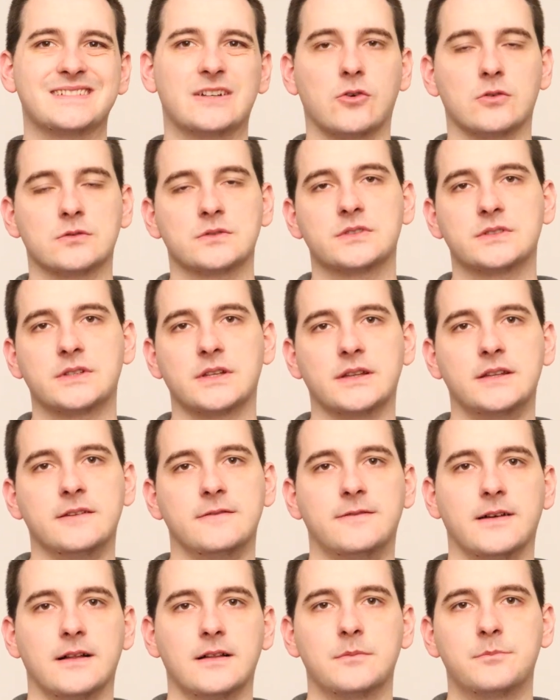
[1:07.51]
constant
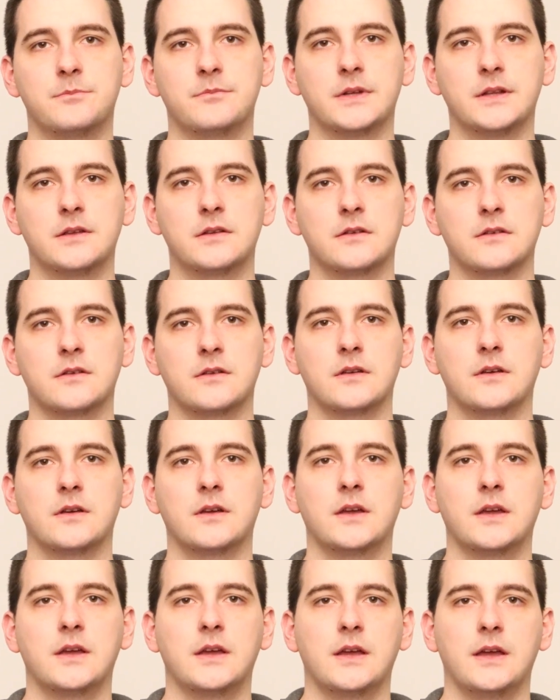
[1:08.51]
development
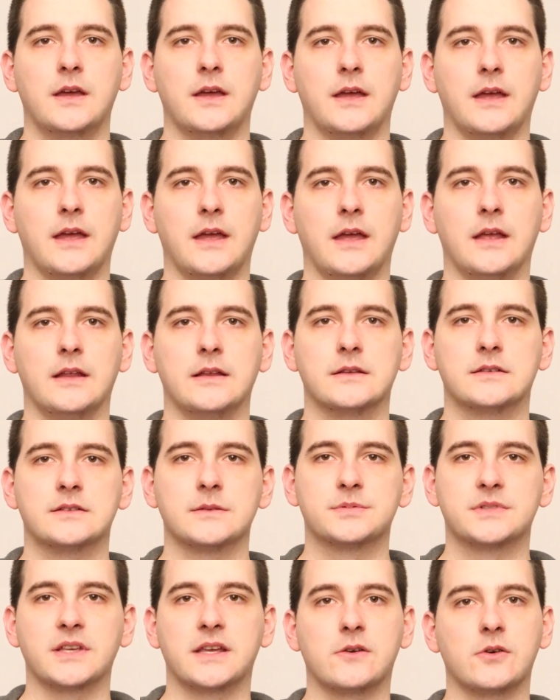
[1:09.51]
and
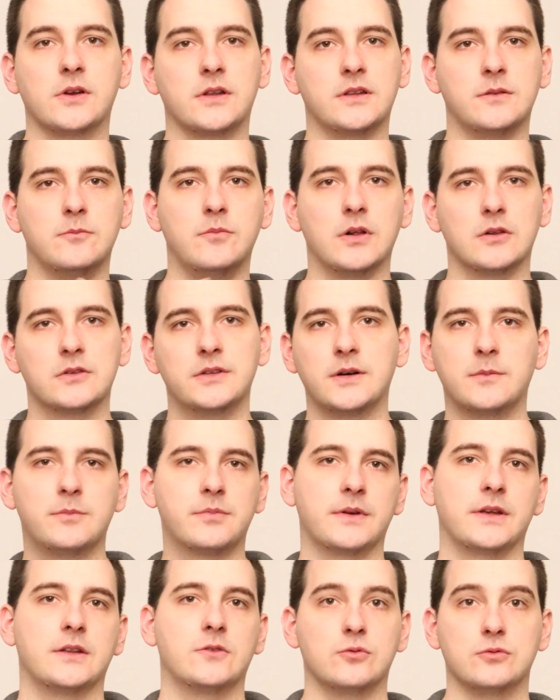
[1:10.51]
subsequent
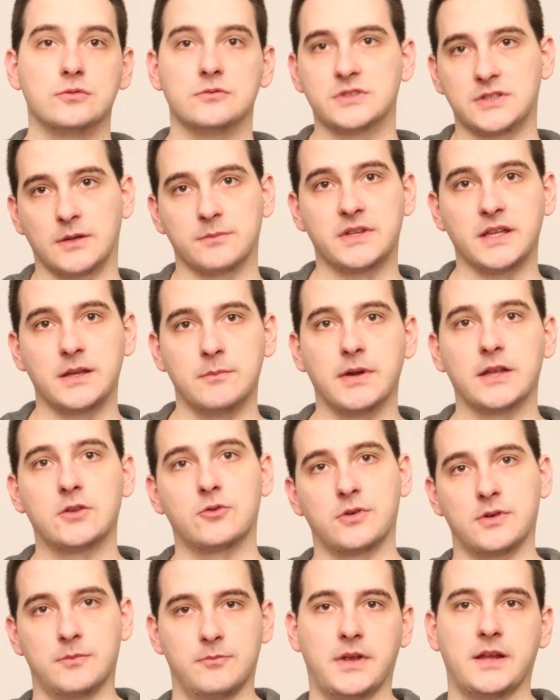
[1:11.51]
build-up into something
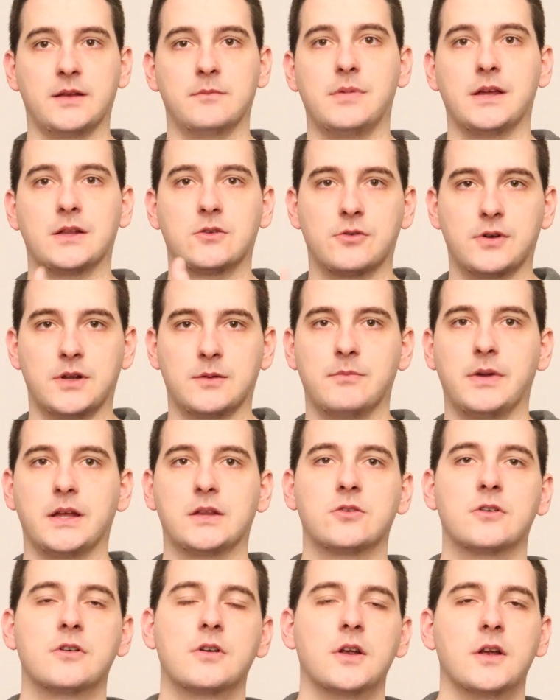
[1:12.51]
better and better and
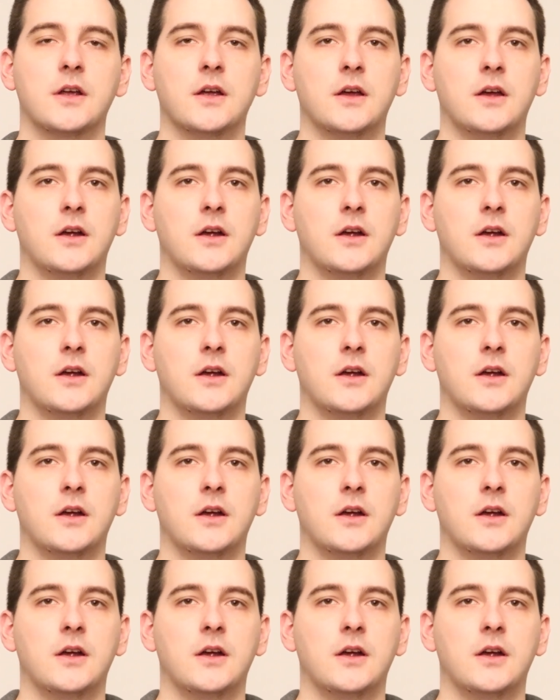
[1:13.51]
better.